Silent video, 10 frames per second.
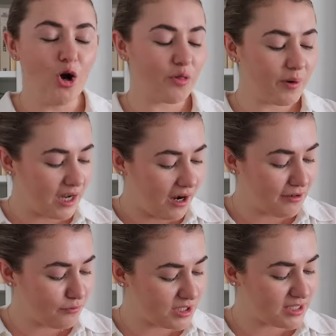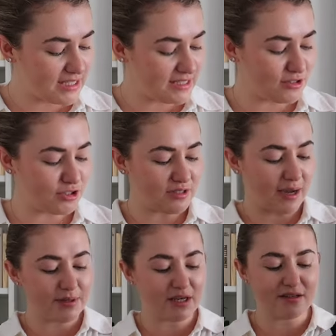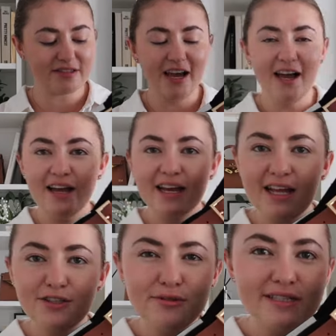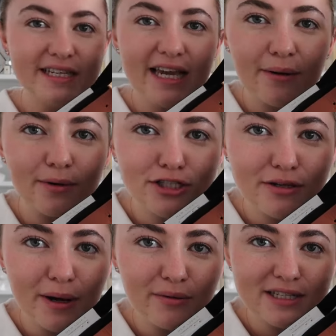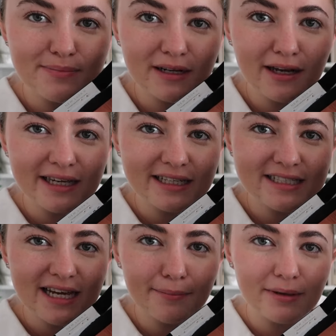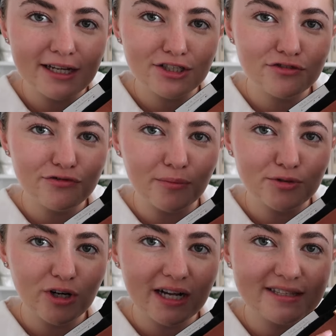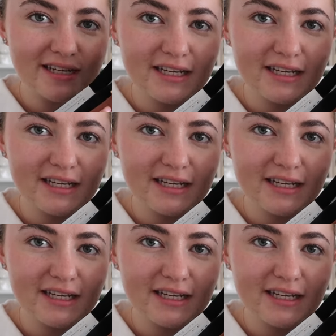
Although I kind of wish they didn't do that, because can you see how much the belt has been like damaged from transit?